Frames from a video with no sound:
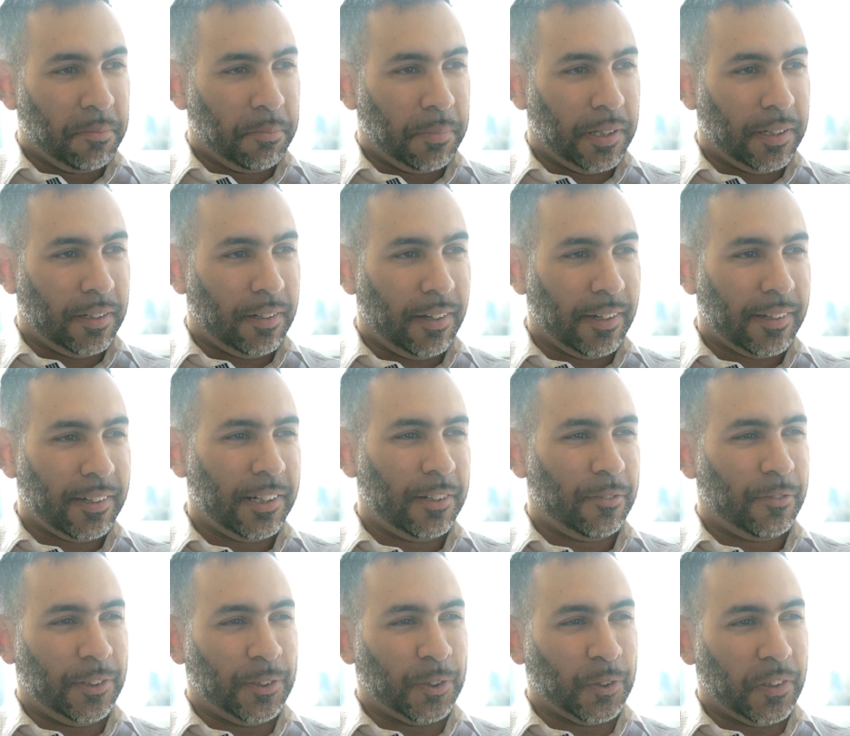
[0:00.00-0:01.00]
But I kind
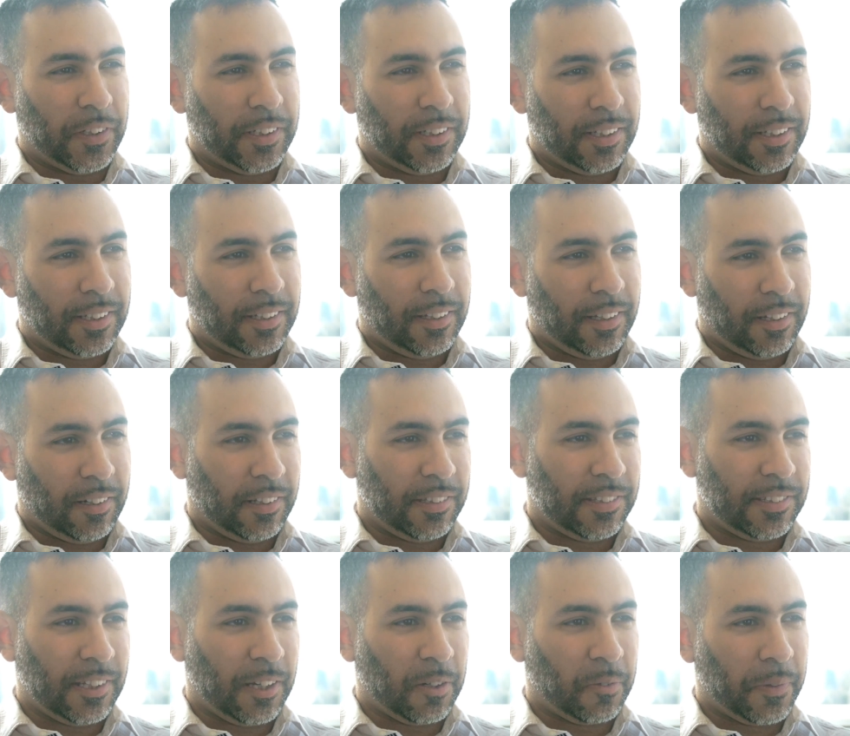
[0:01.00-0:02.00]
of enjoyed it, and I
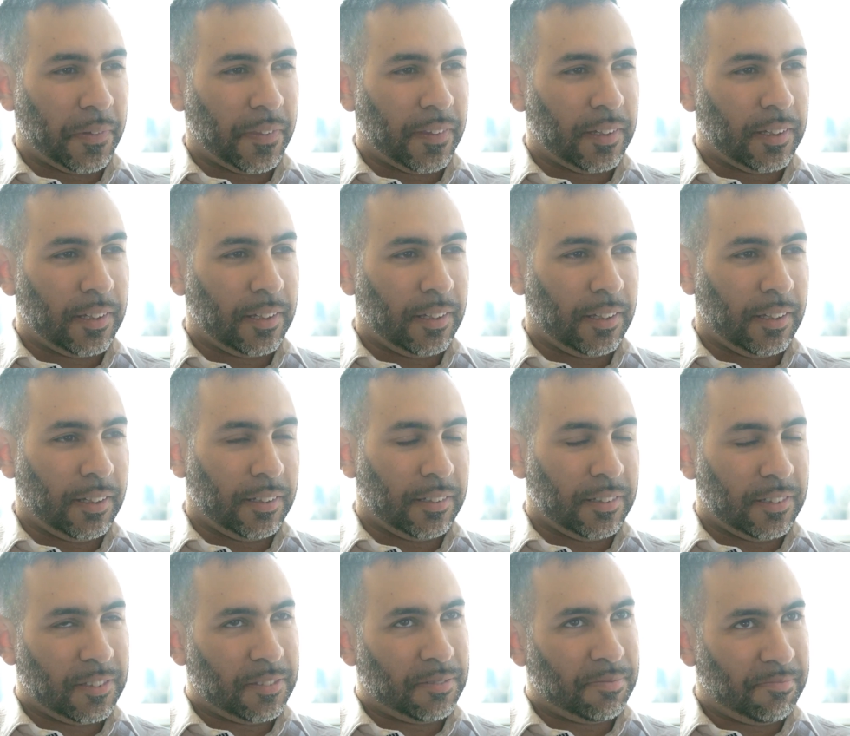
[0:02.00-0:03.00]
stuck with it,
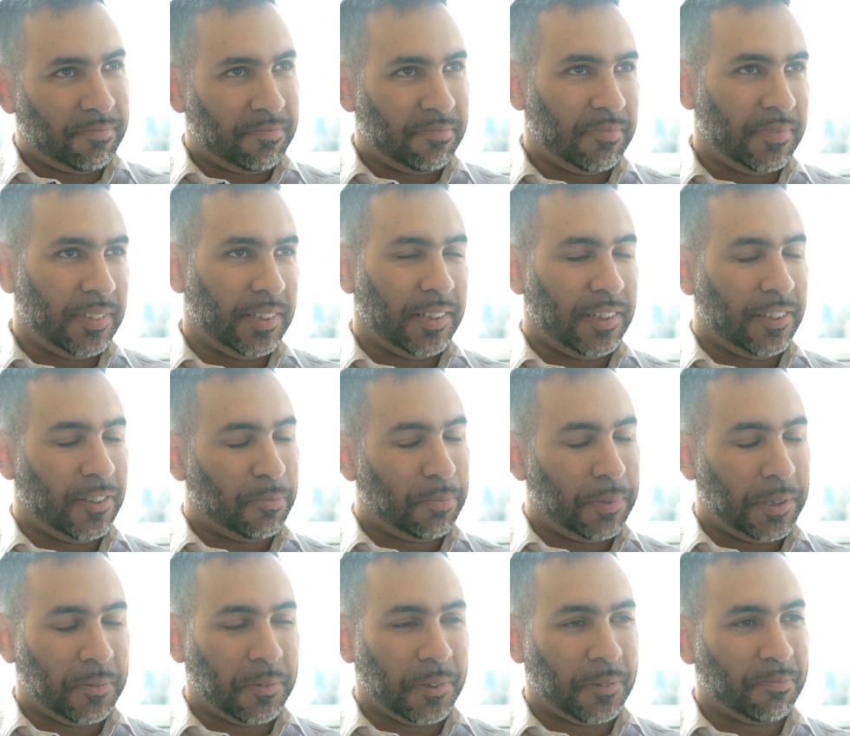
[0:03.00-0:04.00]
and it's
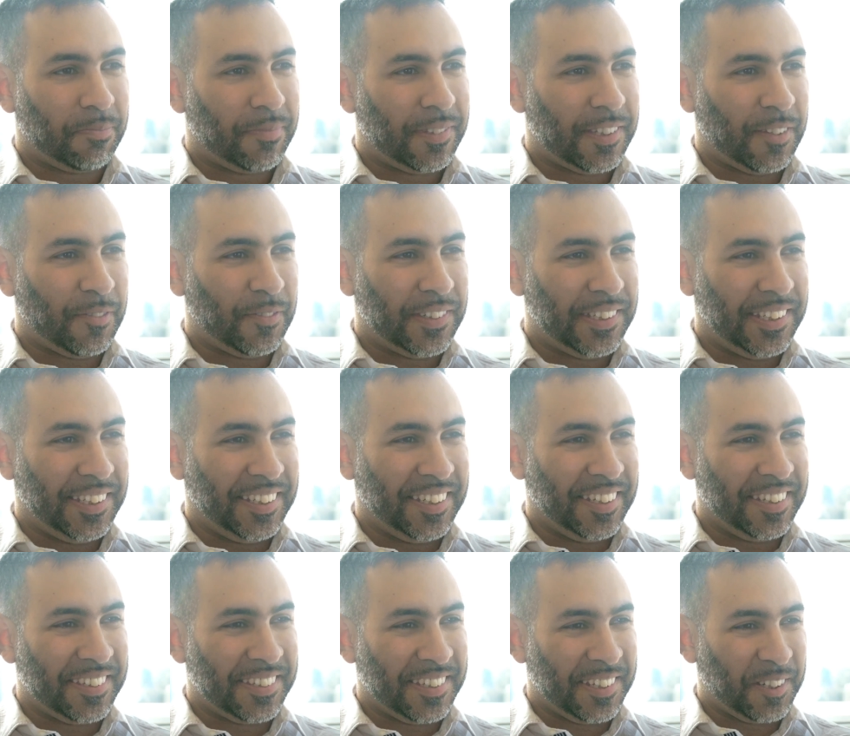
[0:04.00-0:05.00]
been 17
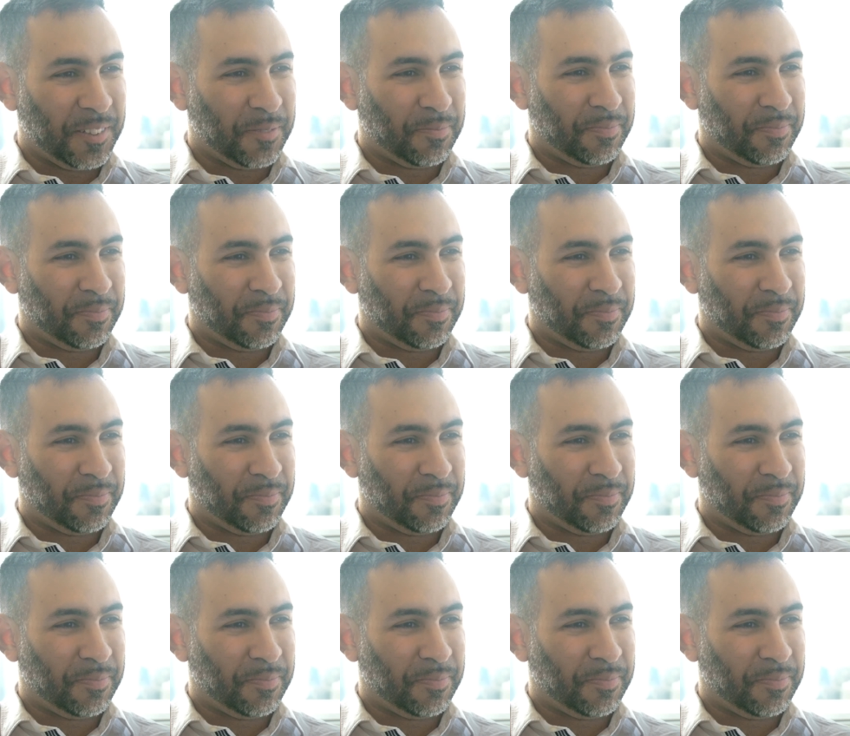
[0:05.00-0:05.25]
years now.